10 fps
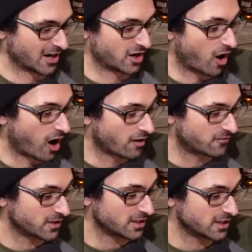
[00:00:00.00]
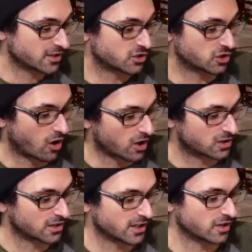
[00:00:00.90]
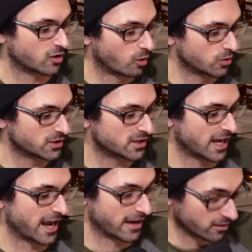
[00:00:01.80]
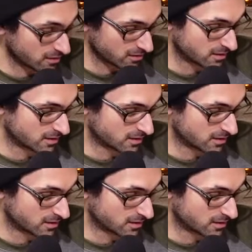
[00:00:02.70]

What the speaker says: Coffee Chocolate Golden Ale.